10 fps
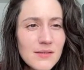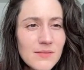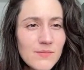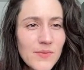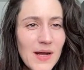
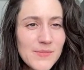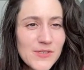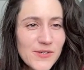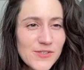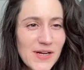Bram
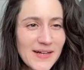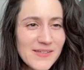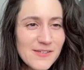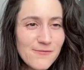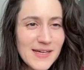Stoker's Dracula
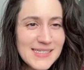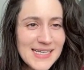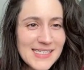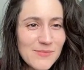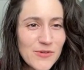is a
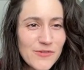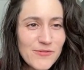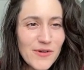fantastic movie of